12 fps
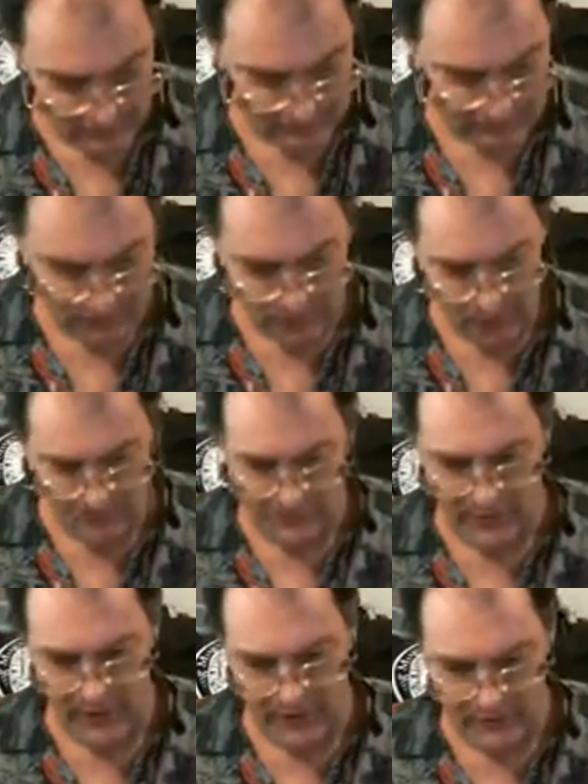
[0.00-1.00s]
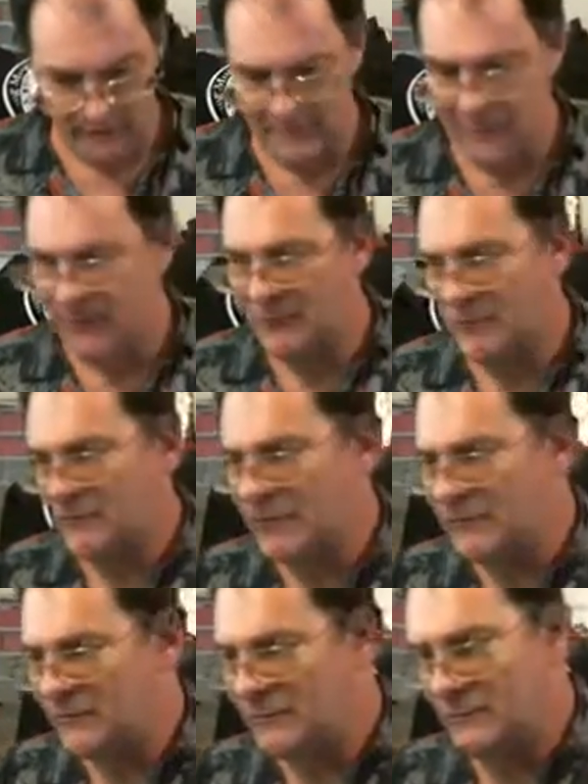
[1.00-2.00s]
do not cut. Now what
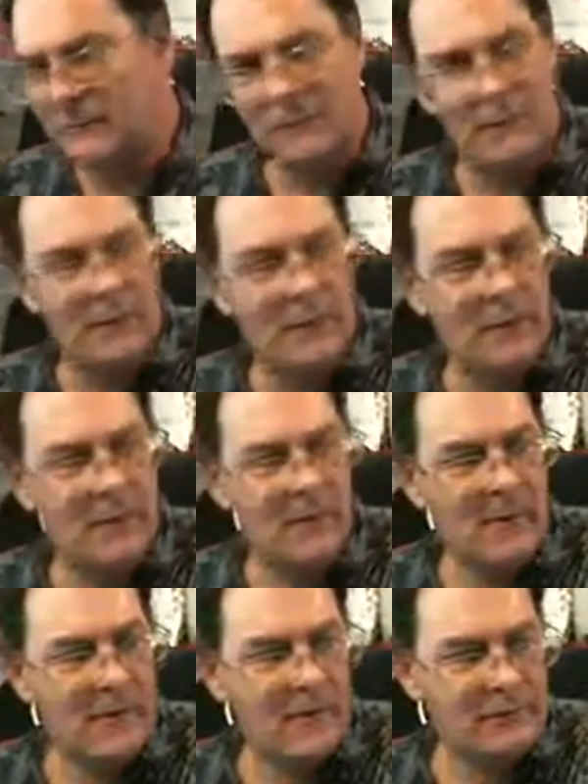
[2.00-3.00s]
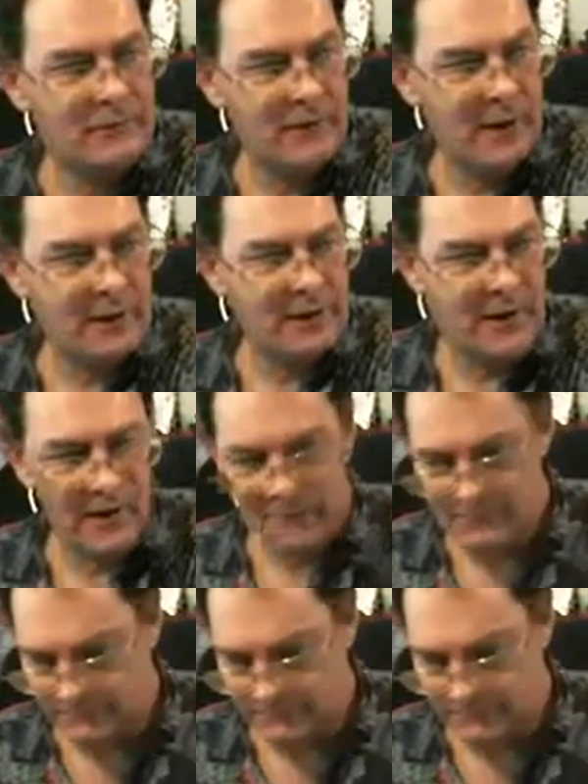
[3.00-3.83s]
do? Do not cut.